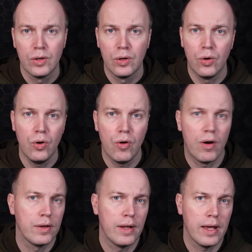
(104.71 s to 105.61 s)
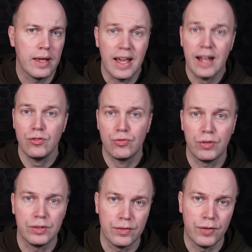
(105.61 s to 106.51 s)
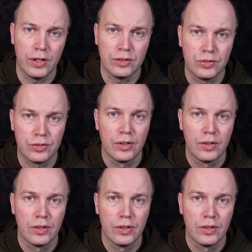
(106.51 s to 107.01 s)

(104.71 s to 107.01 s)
or on an Android device,